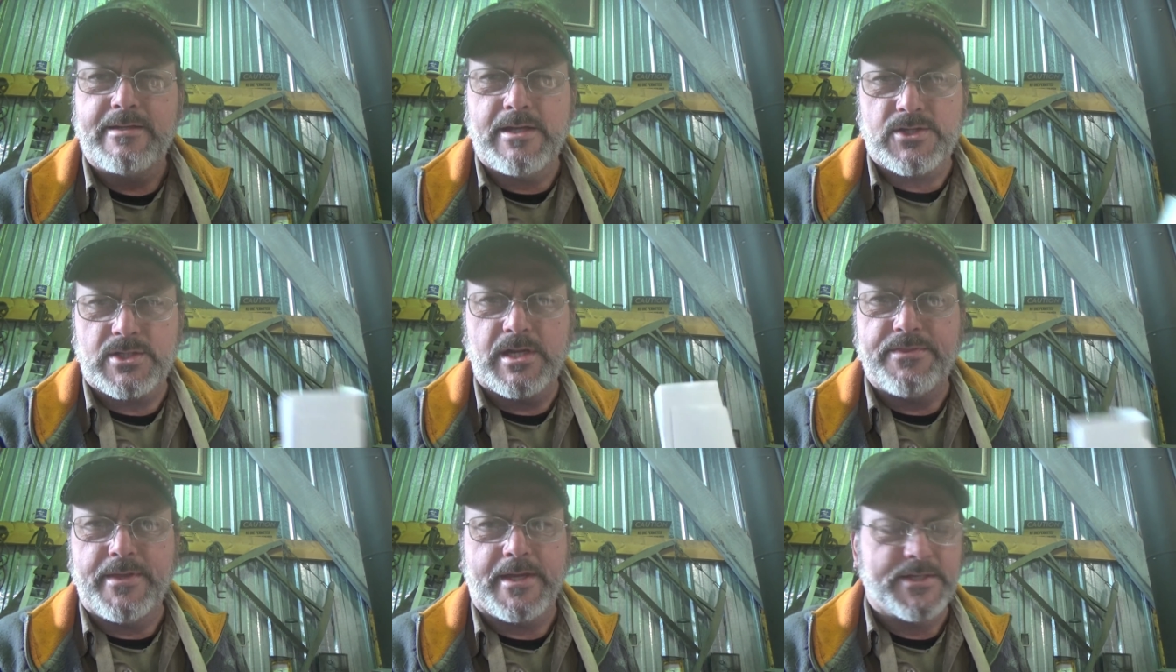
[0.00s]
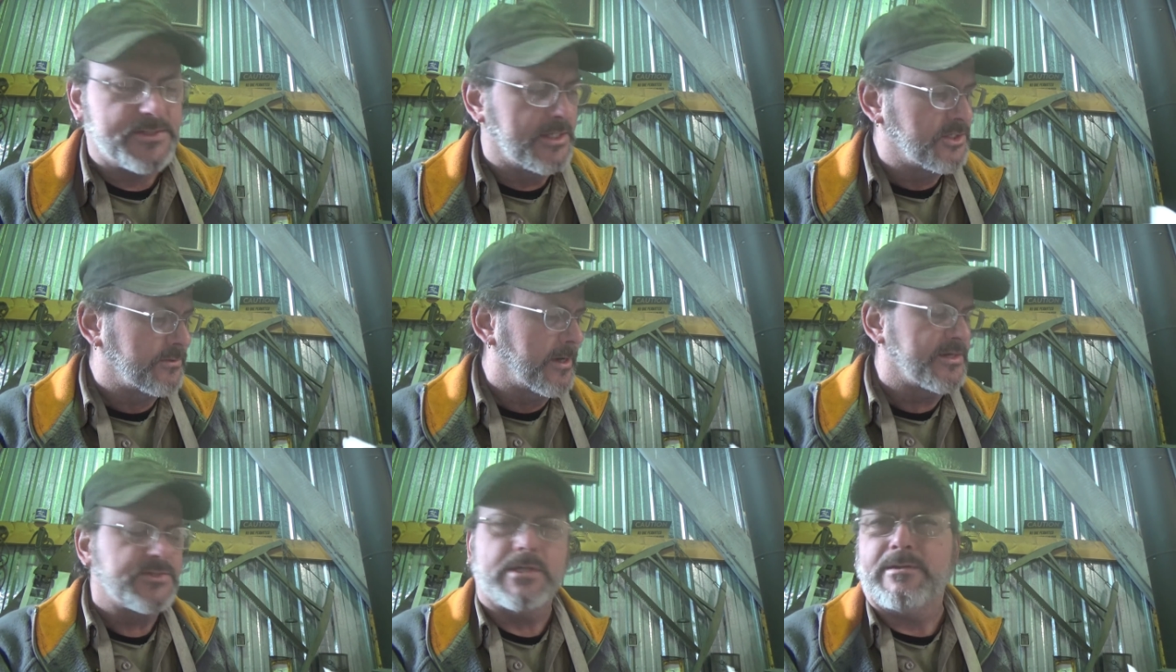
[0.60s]
edition, I think, is
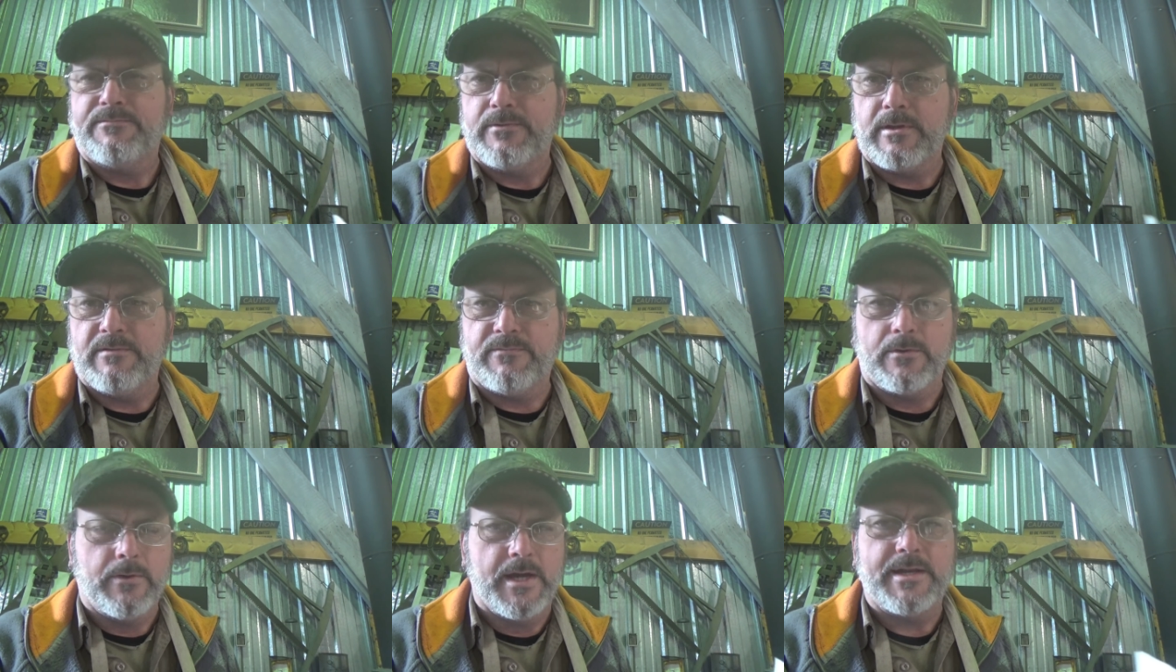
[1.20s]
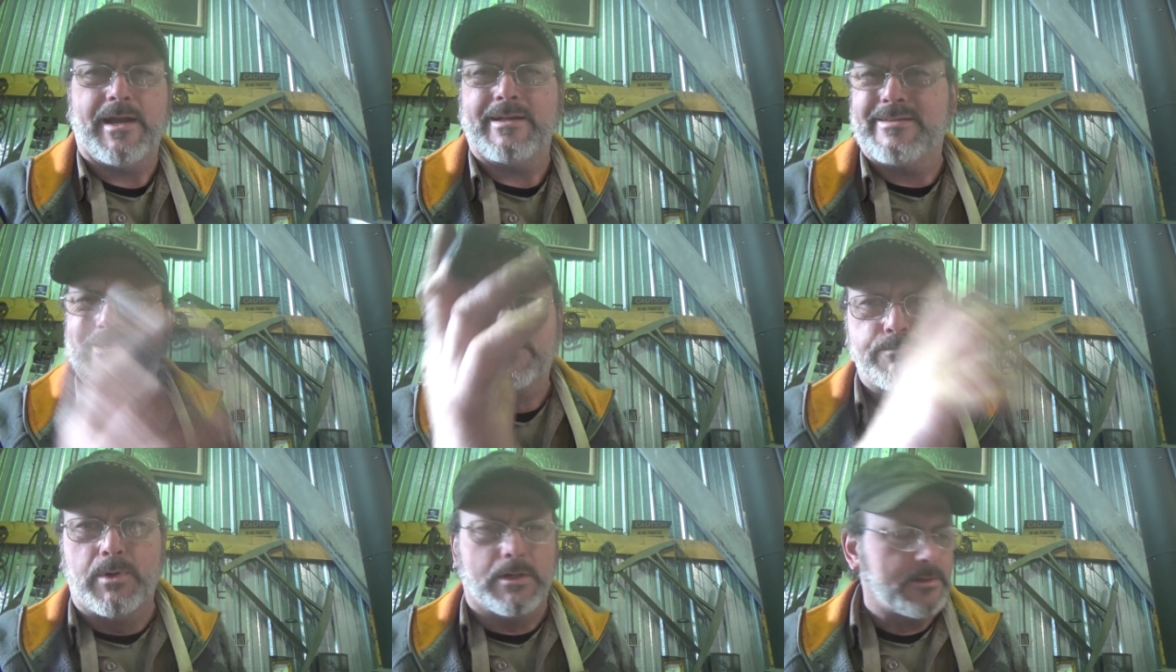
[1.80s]
interesting. If you go ahead,
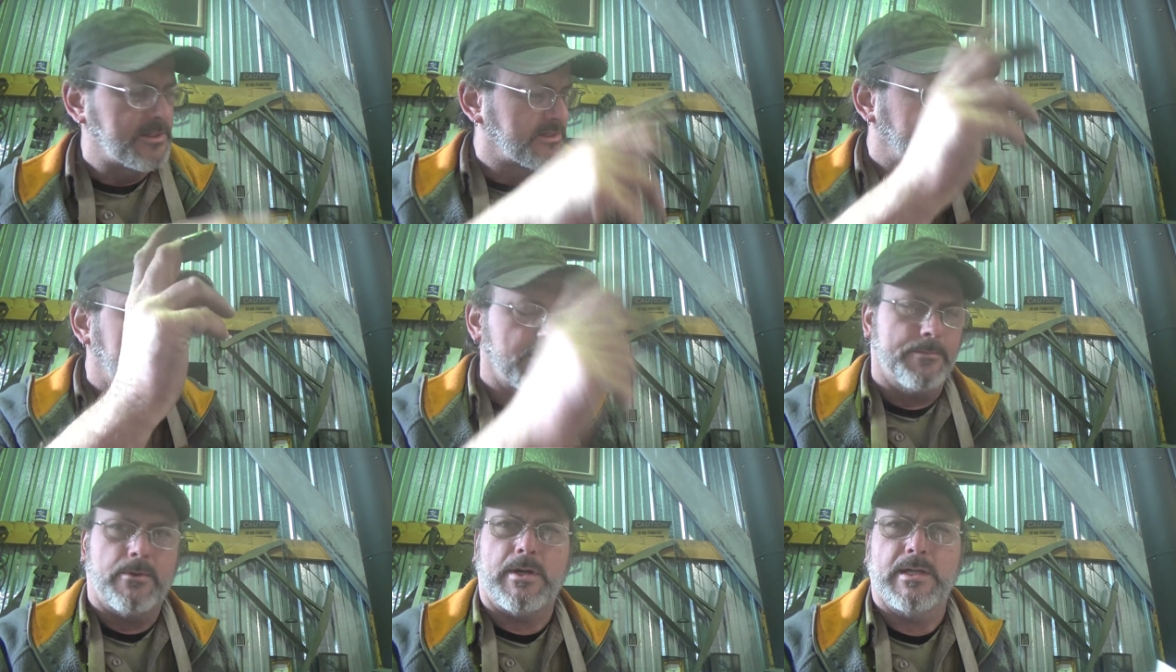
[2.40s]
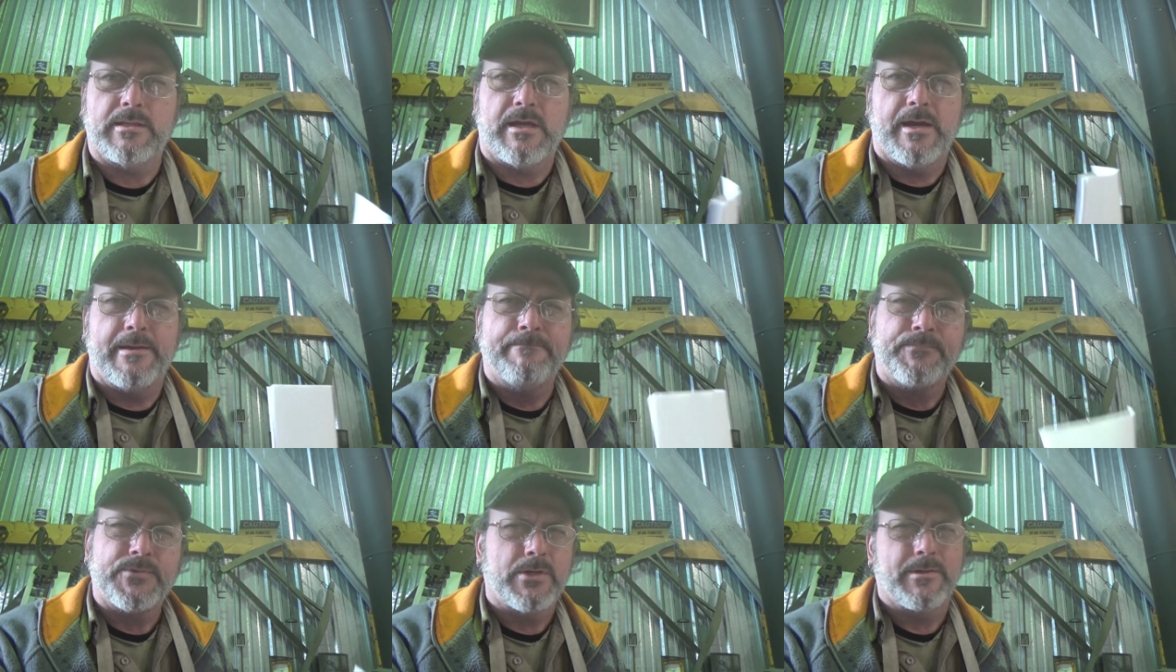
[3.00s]
this book is available
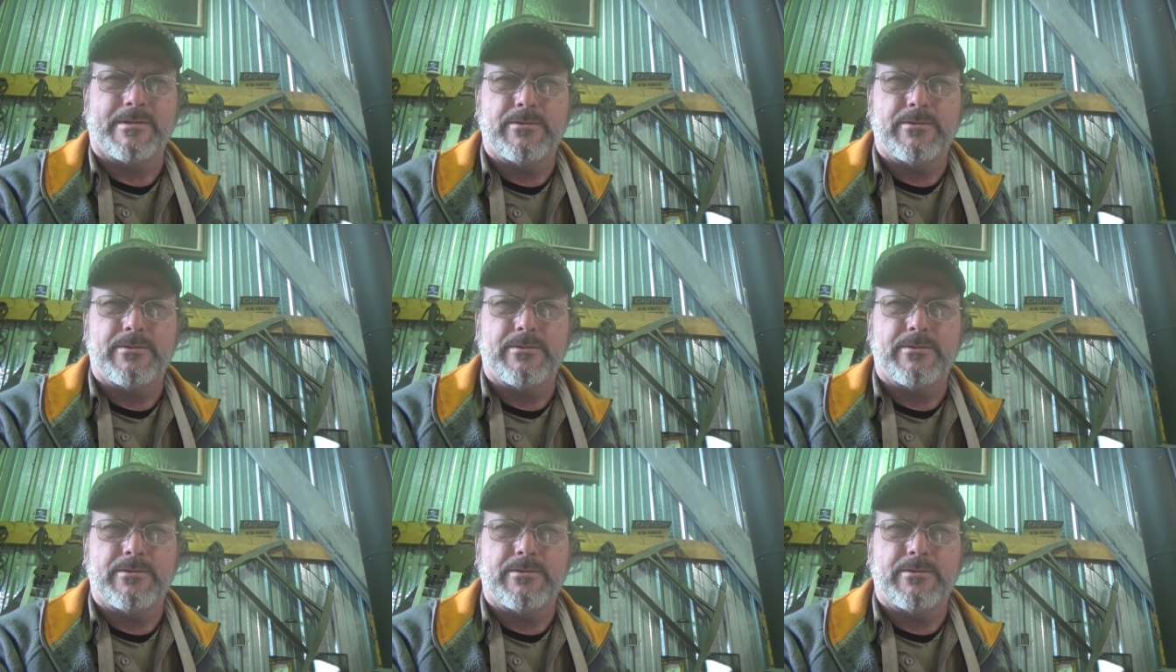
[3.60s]
online. Go